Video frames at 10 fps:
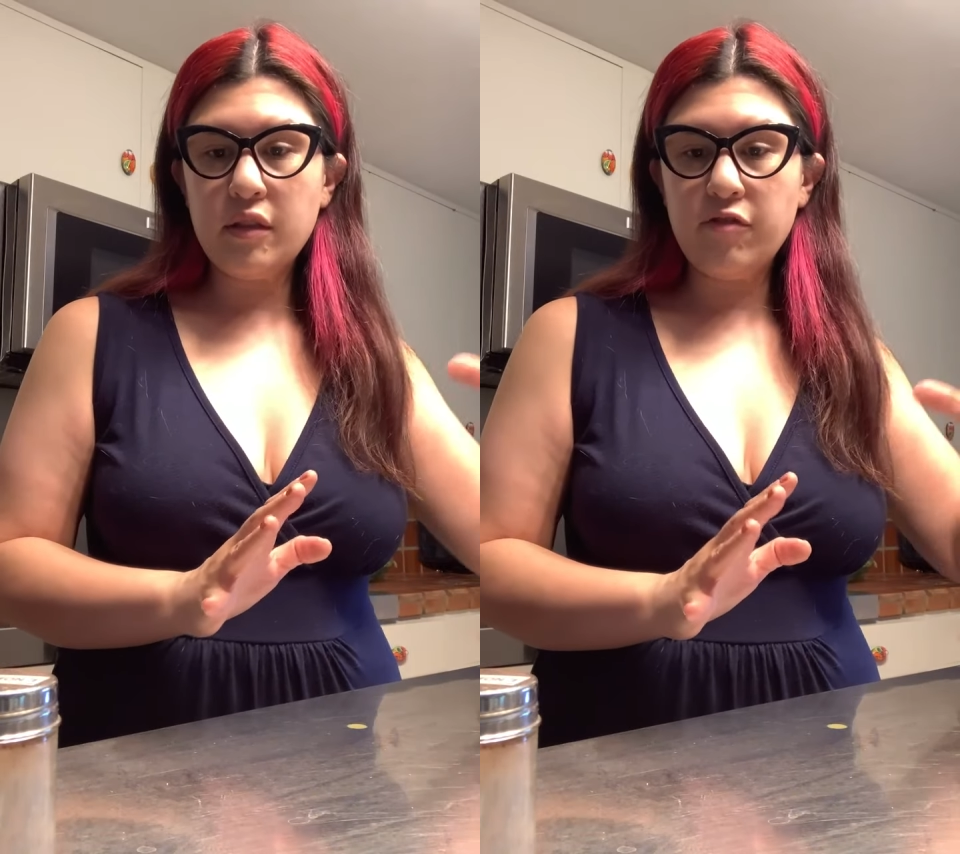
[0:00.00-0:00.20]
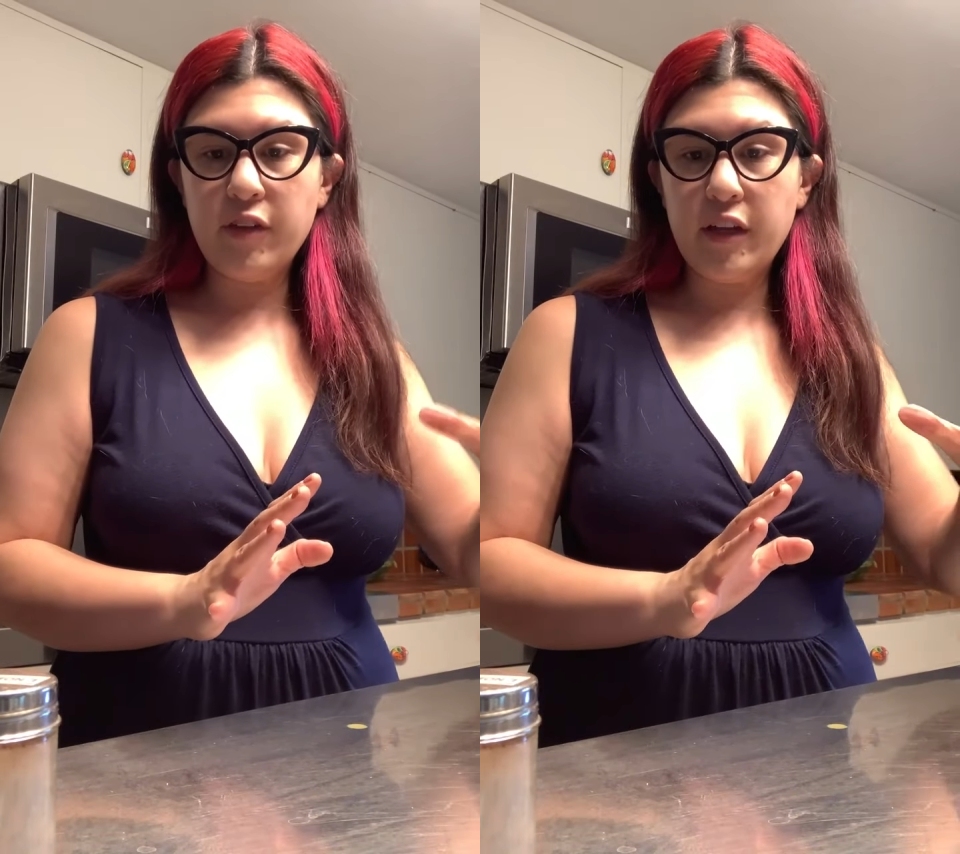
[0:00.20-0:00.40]

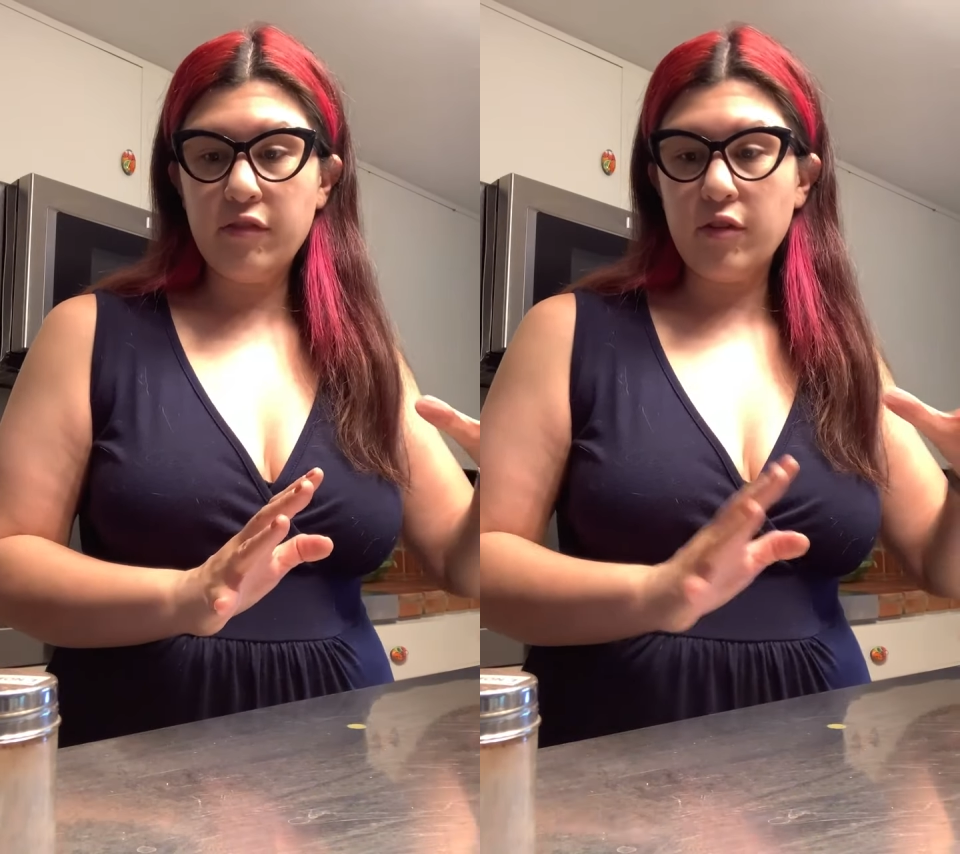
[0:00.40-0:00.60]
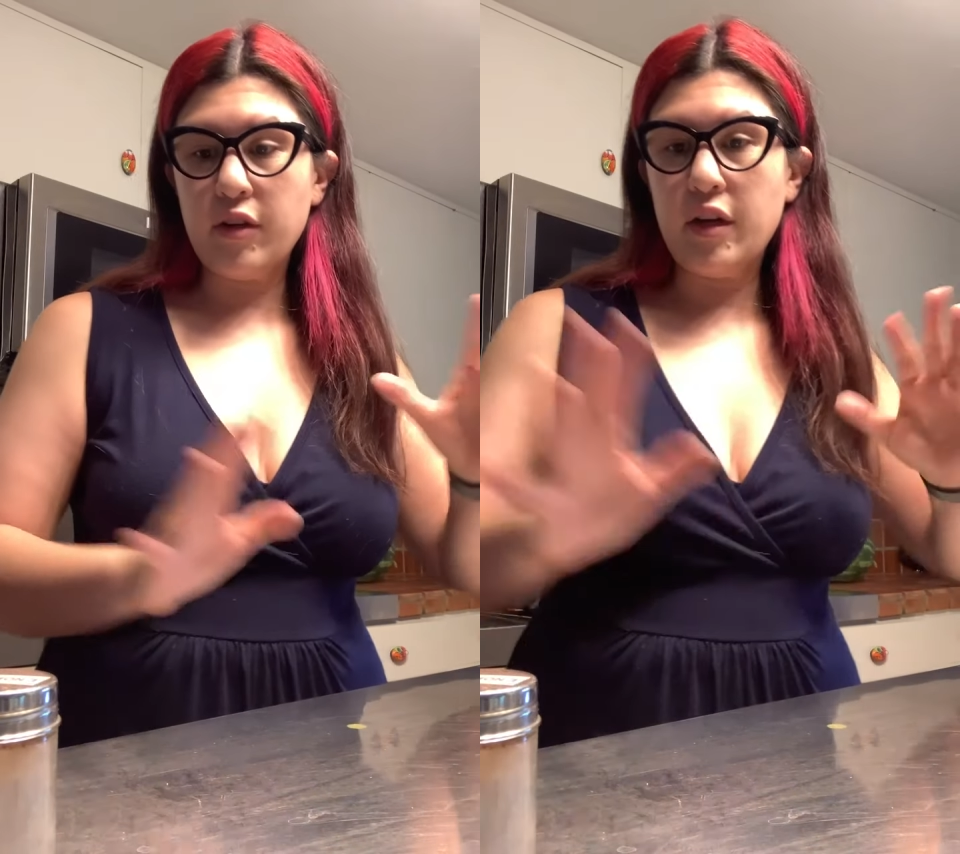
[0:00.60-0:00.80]
the
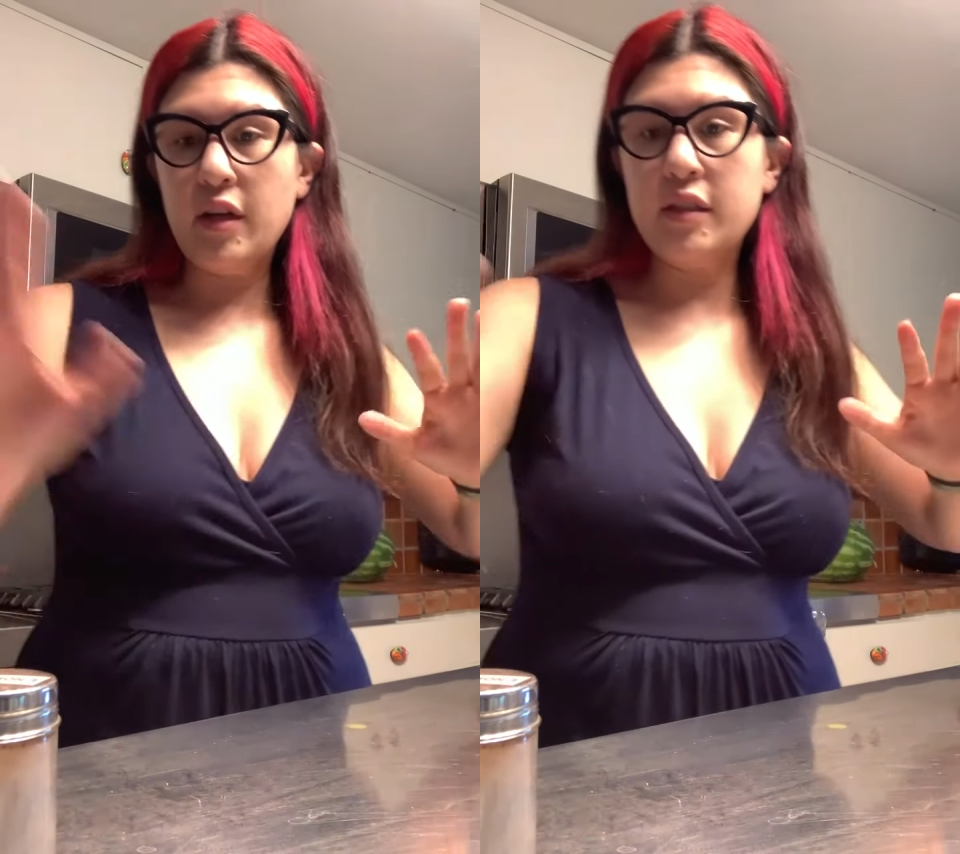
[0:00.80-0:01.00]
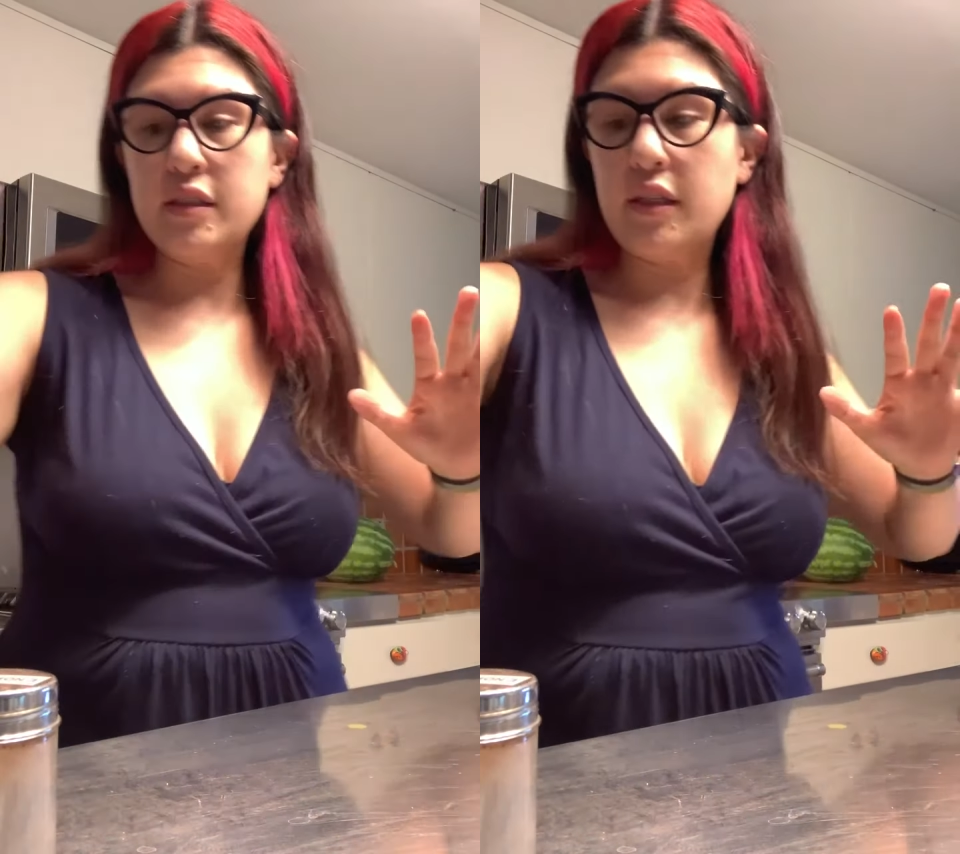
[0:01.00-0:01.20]
flavoring, to